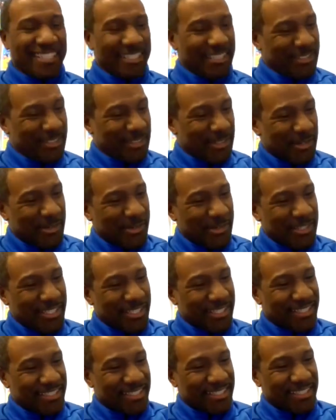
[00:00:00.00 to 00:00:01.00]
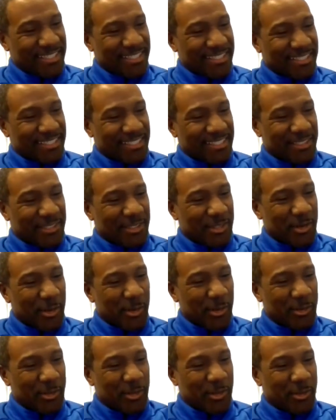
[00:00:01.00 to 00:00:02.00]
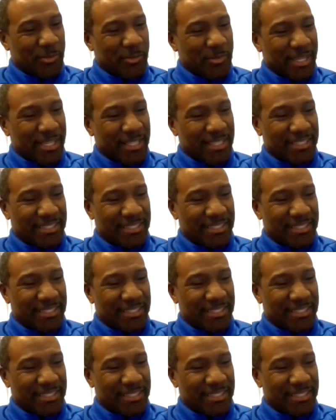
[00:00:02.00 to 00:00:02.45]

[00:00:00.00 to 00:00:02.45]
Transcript: you know, it's it's it's cold though, man.